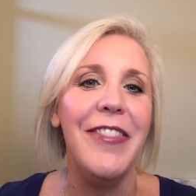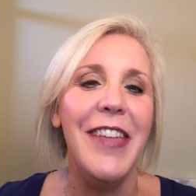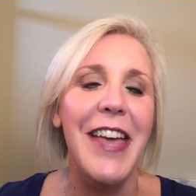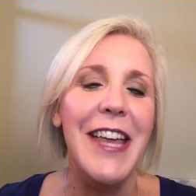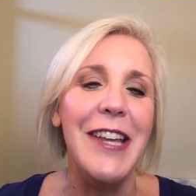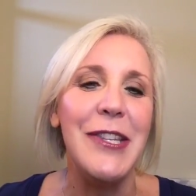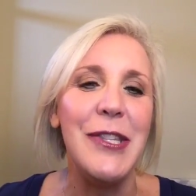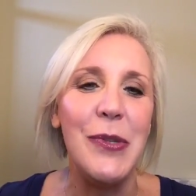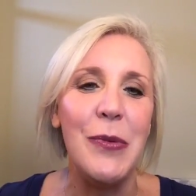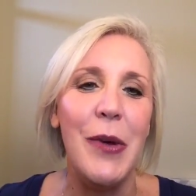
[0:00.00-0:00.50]

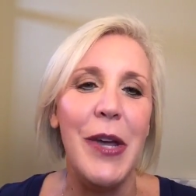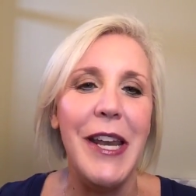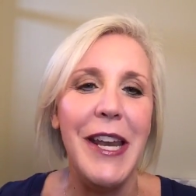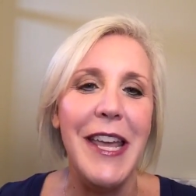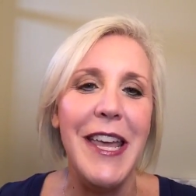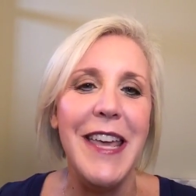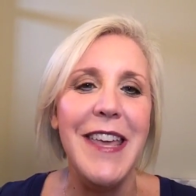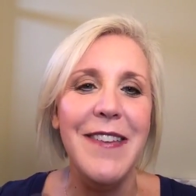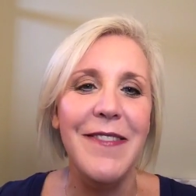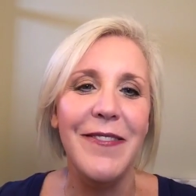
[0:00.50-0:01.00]
Thanks,
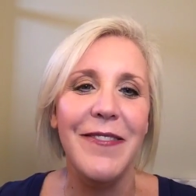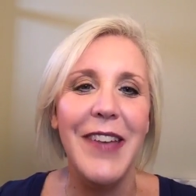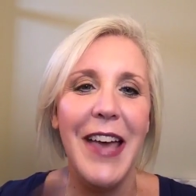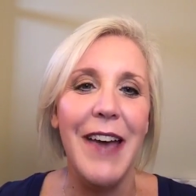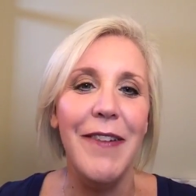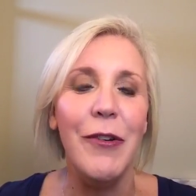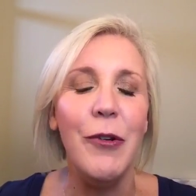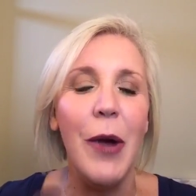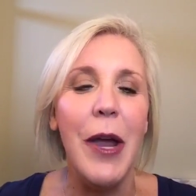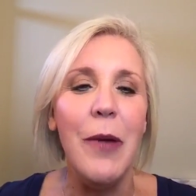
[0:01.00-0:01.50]
sweetie.
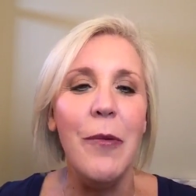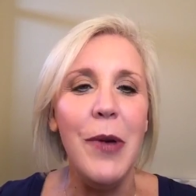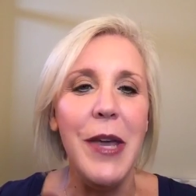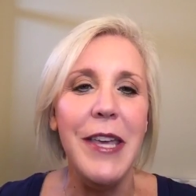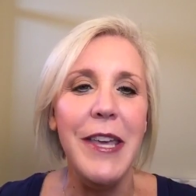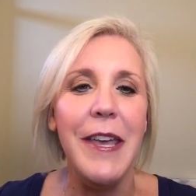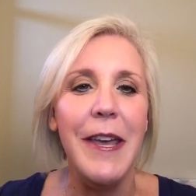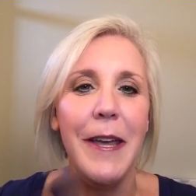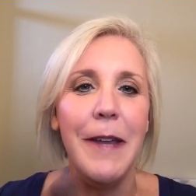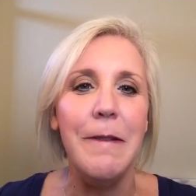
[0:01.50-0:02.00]
Have a great
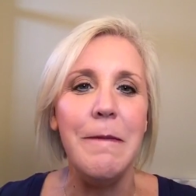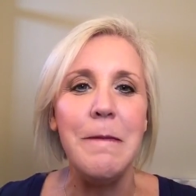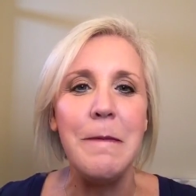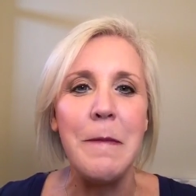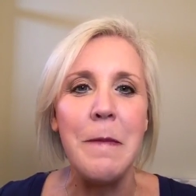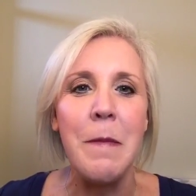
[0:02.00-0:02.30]
weekend.